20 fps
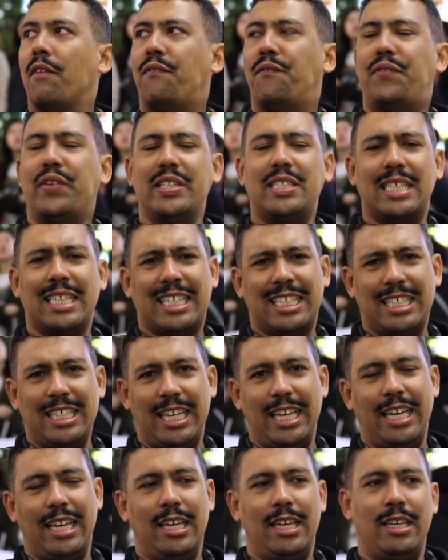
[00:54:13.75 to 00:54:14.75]

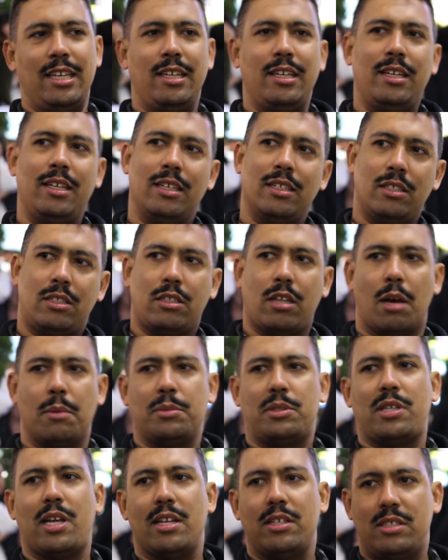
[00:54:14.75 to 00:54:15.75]
Physically, in some
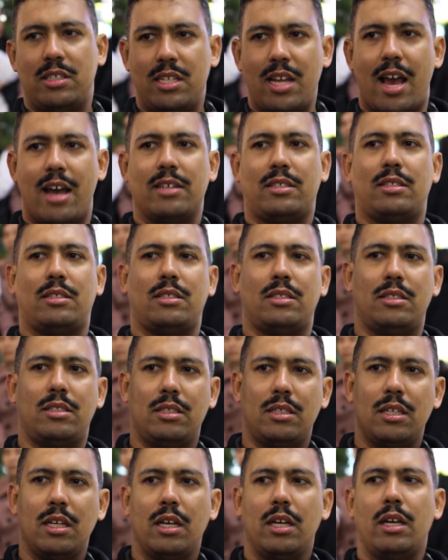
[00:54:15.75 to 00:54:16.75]
sense,
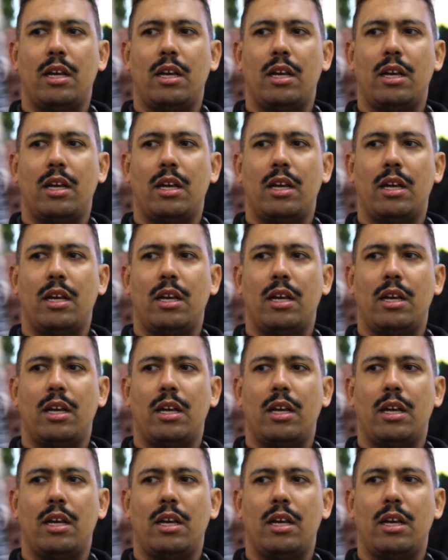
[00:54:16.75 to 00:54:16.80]
yes,